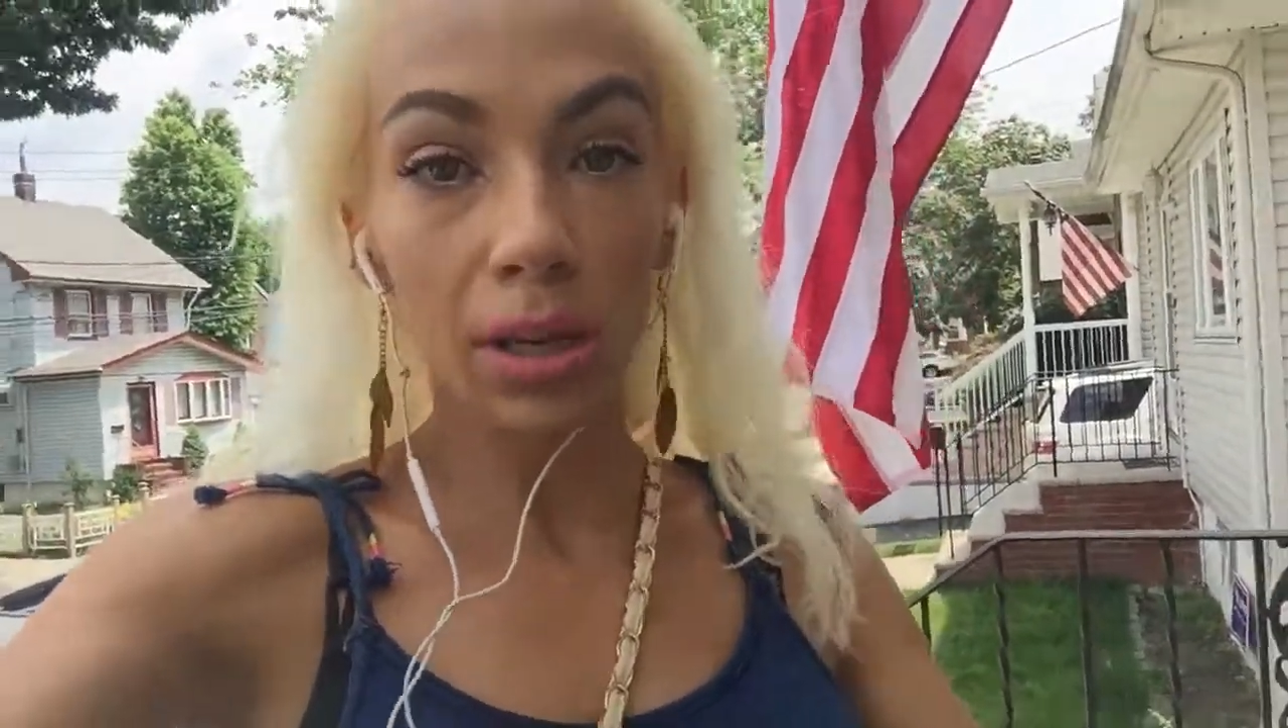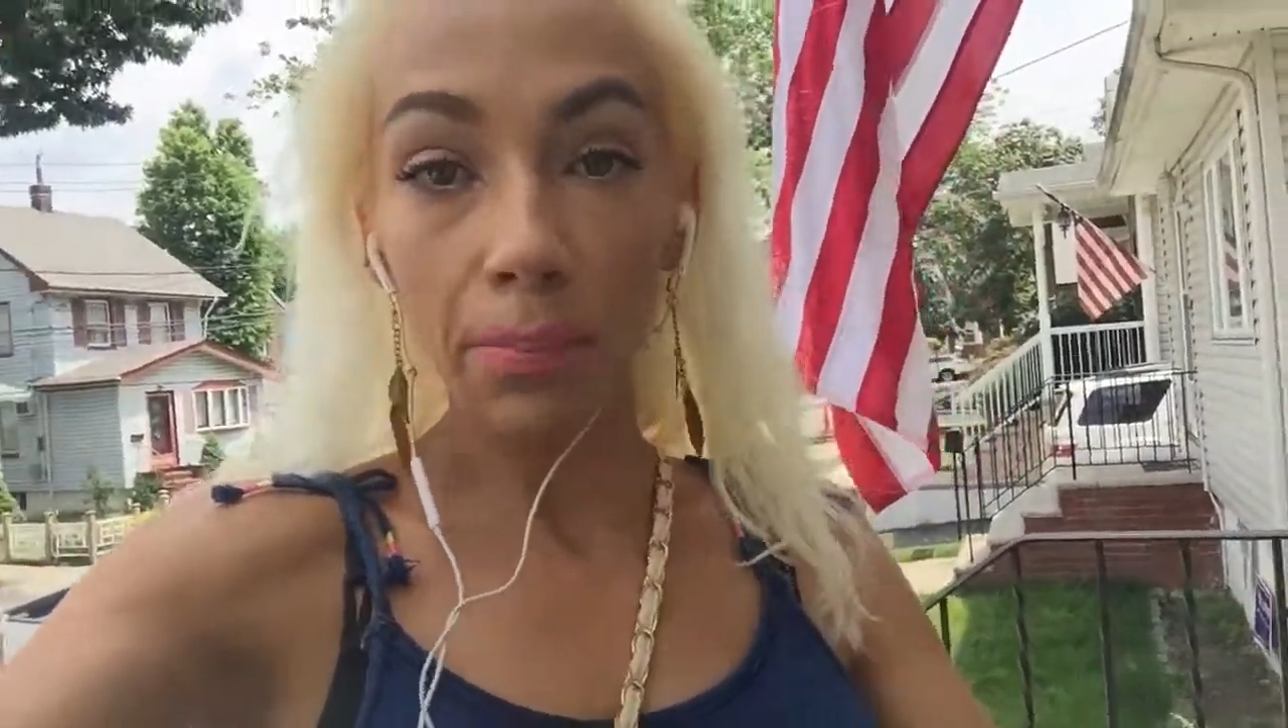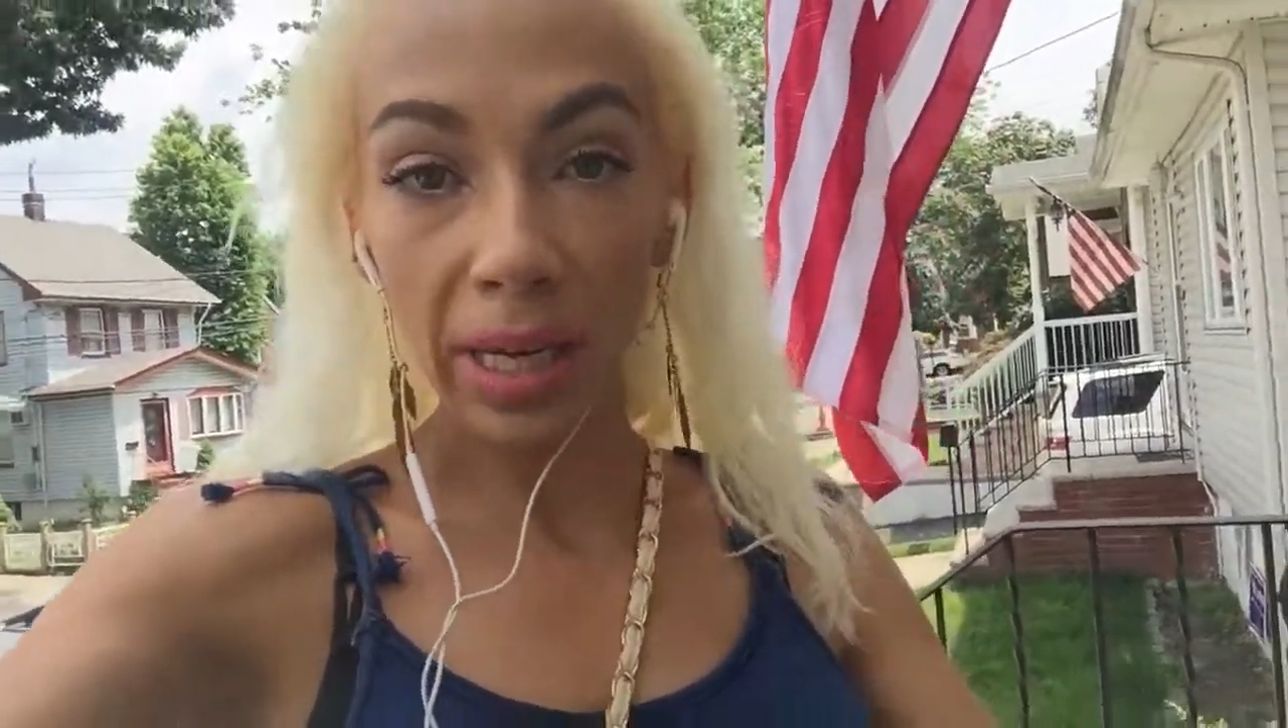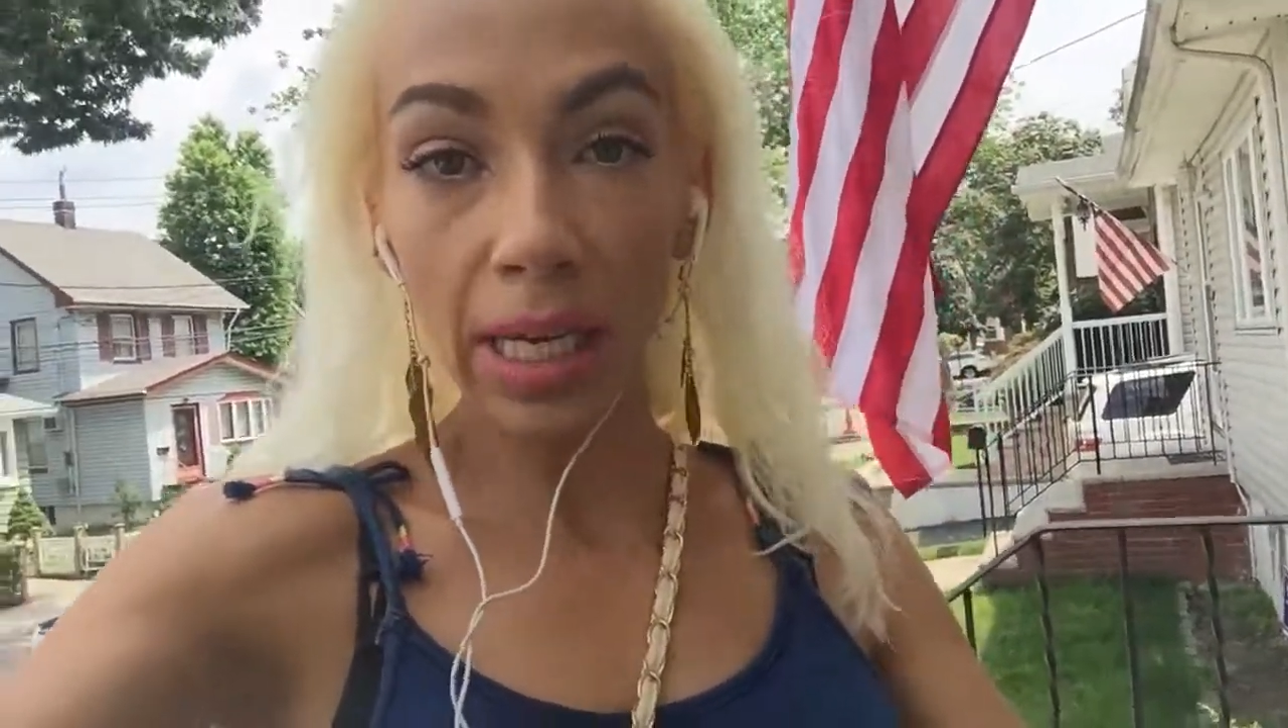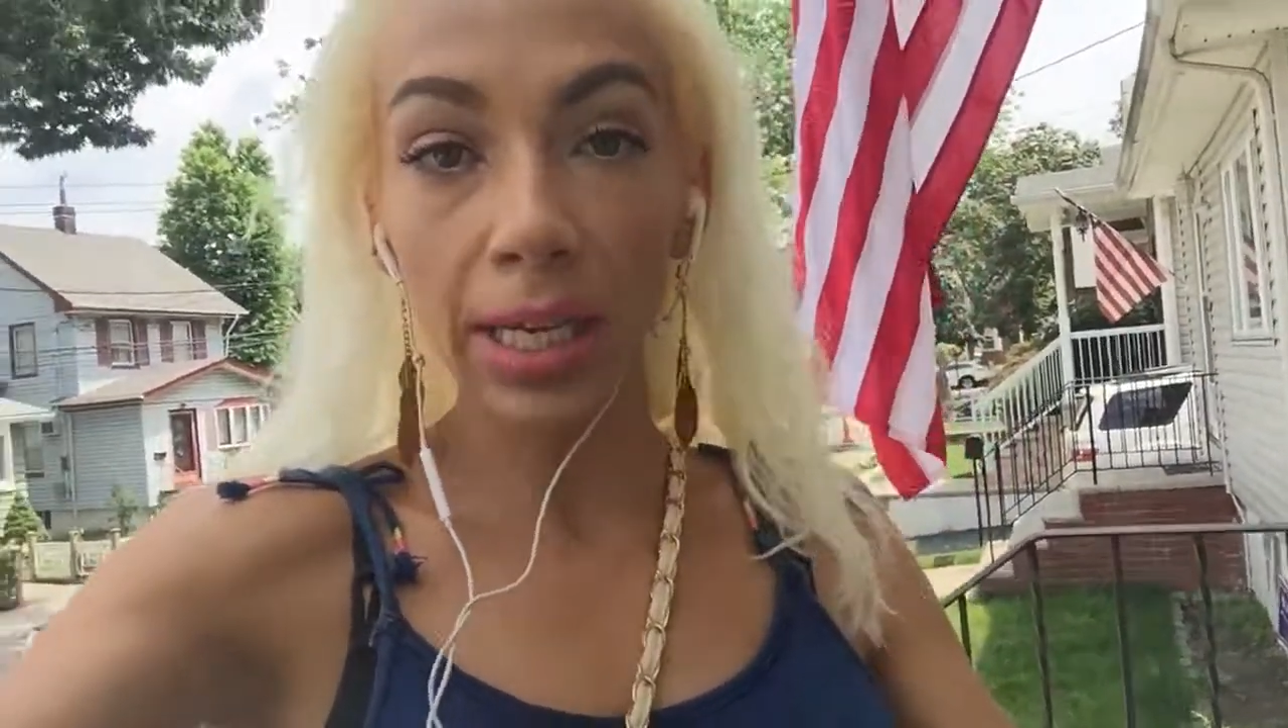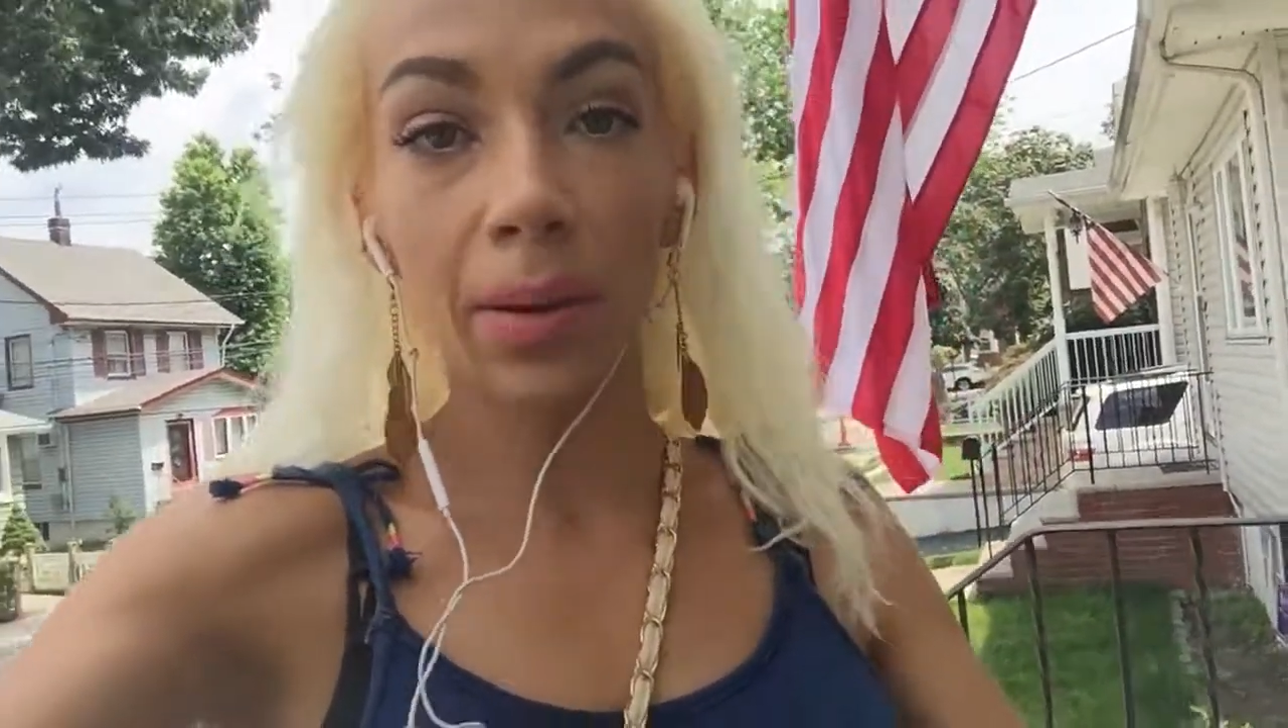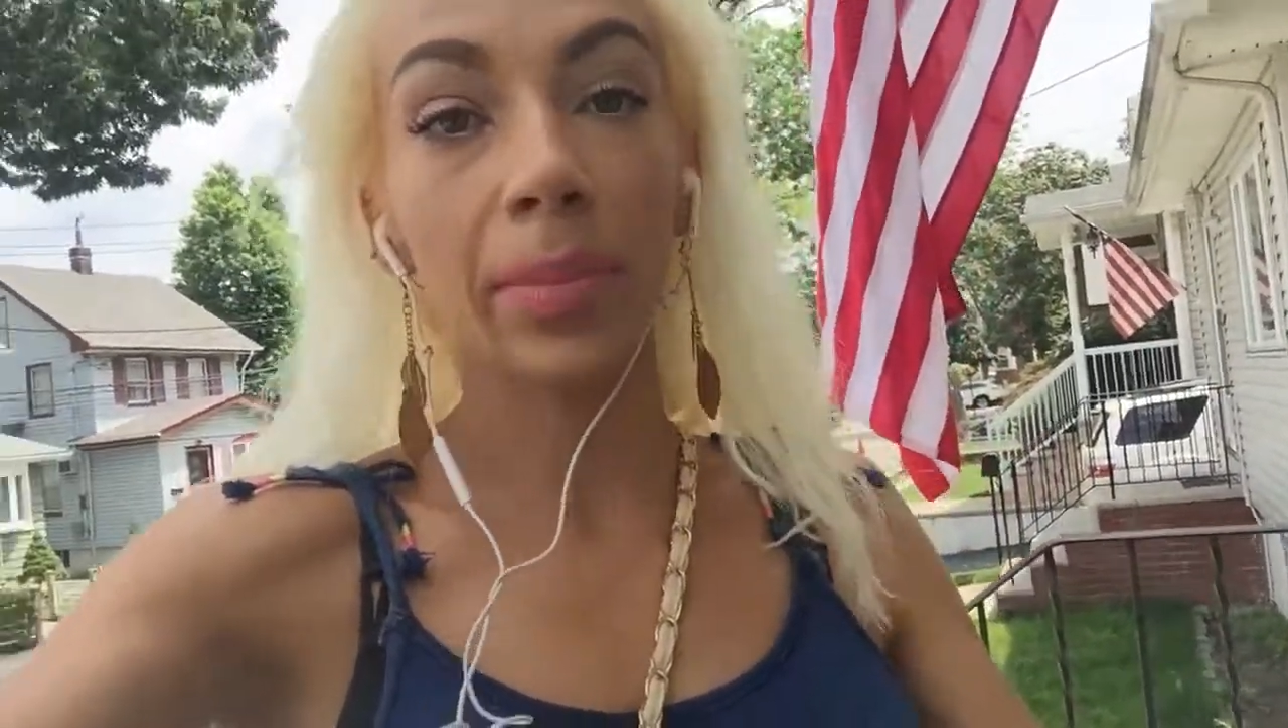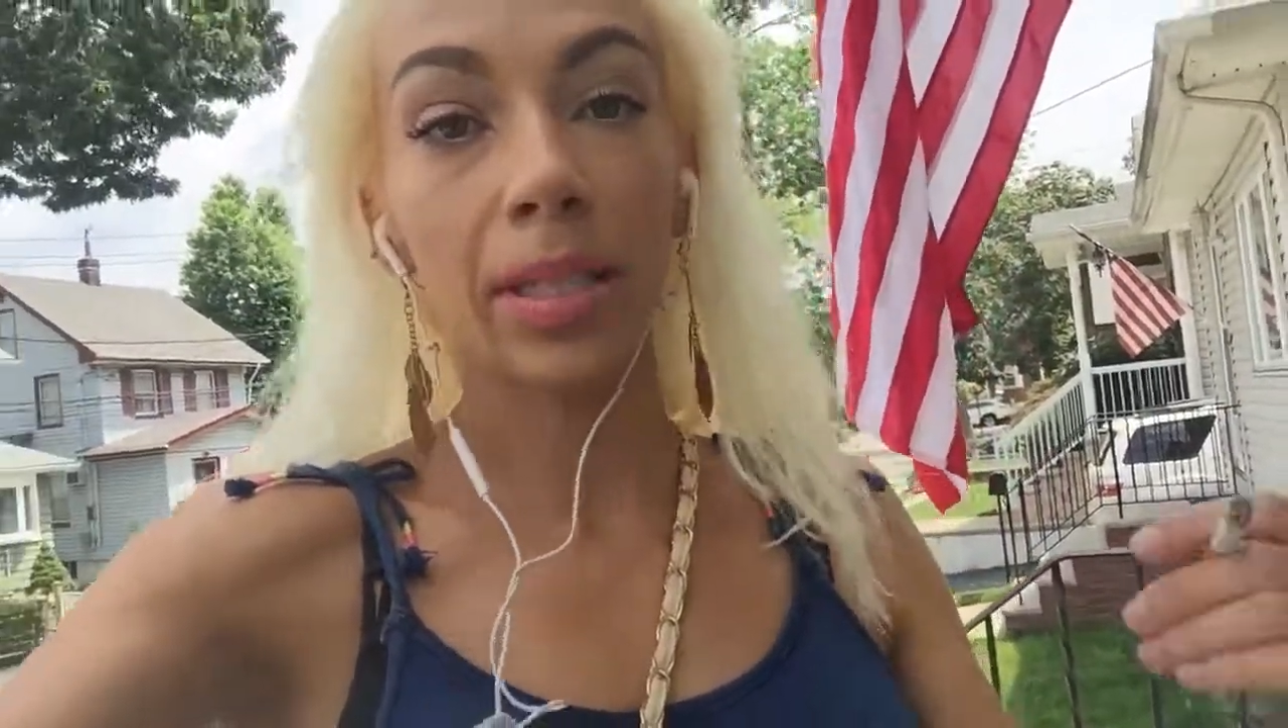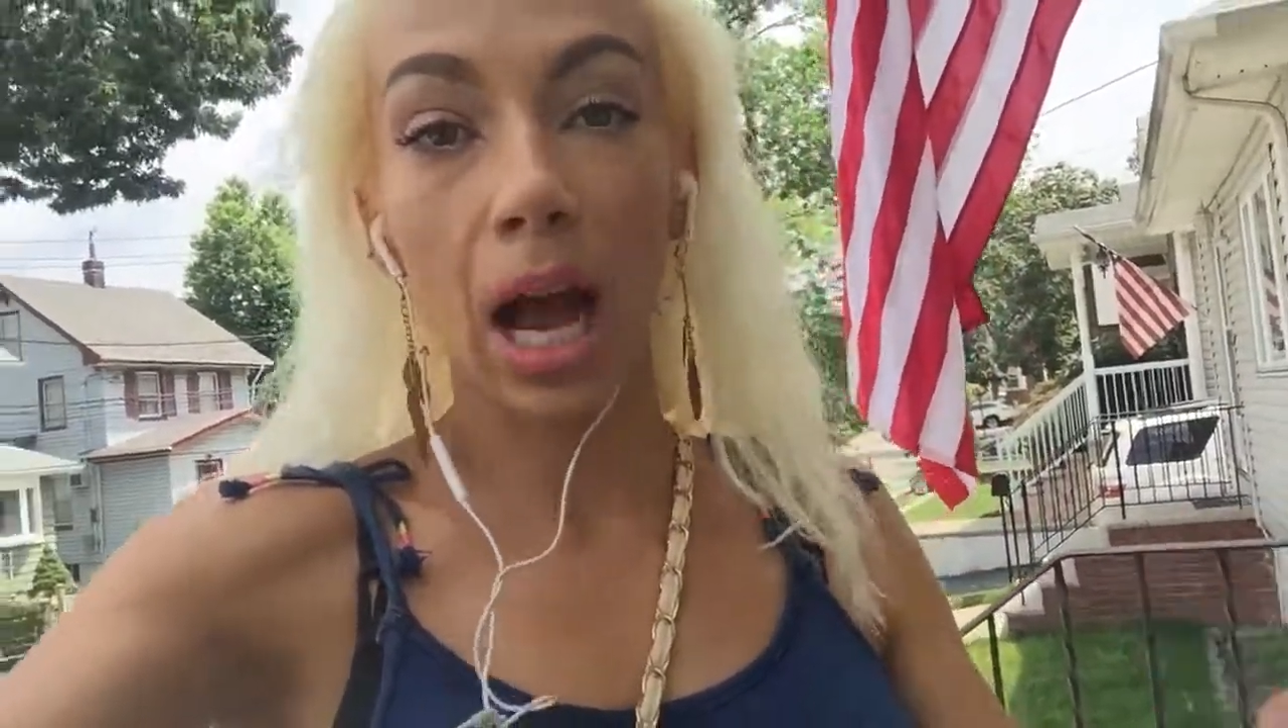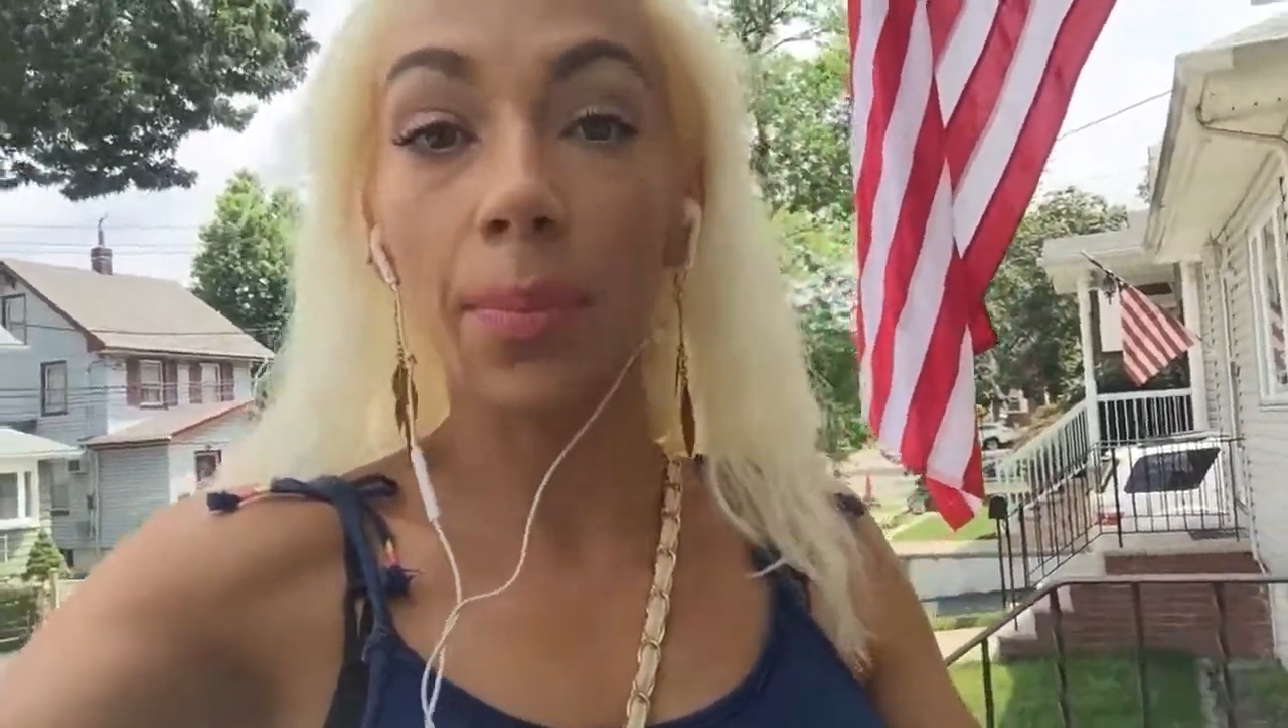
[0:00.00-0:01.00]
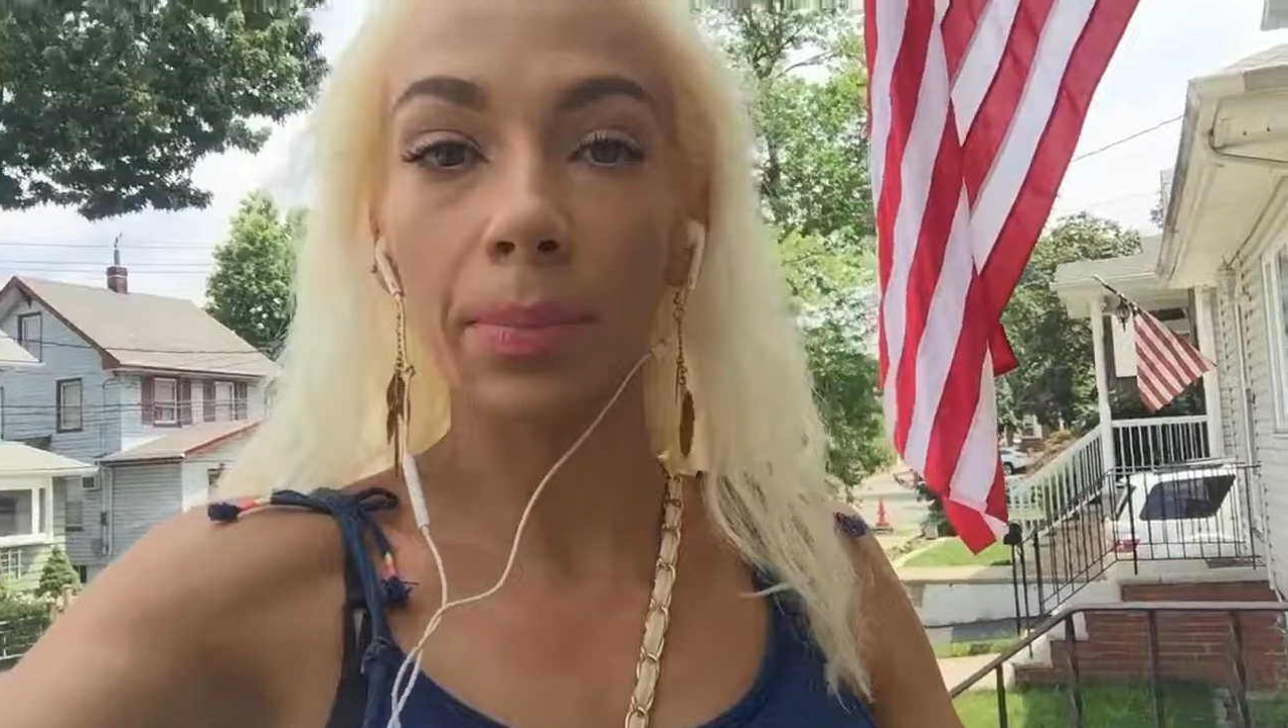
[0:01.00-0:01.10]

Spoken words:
medium and top